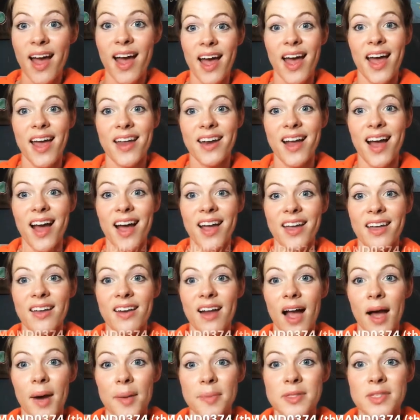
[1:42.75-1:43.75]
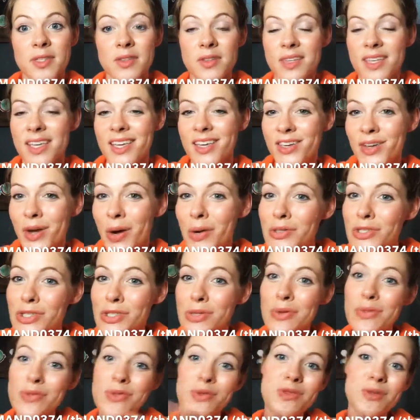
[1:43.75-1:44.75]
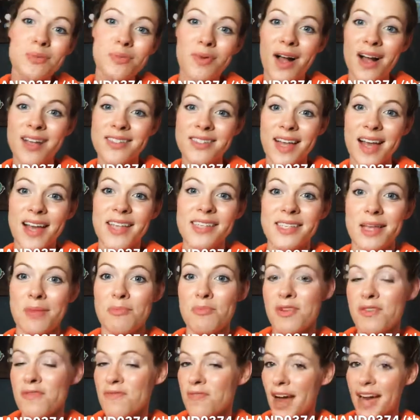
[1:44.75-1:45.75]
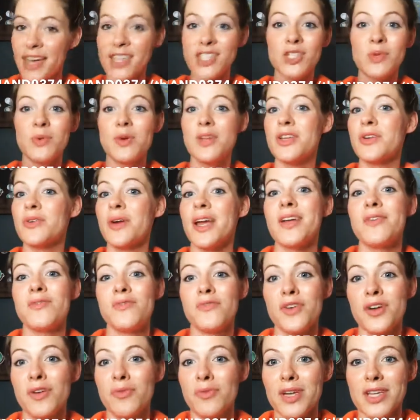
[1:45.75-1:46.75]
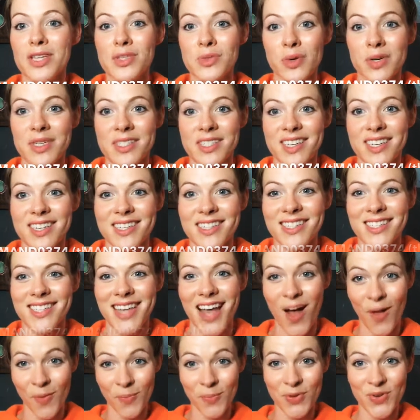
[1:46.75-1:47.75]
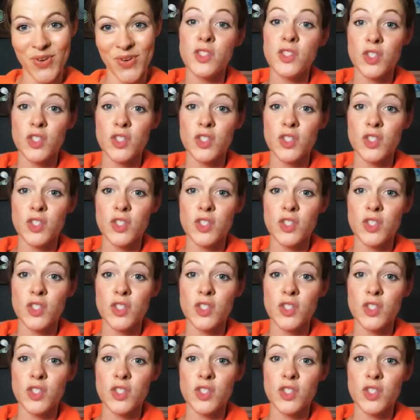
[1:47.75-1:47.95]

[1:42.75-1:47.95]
and I can absolutely coach you through the process and provide you with great free resources to help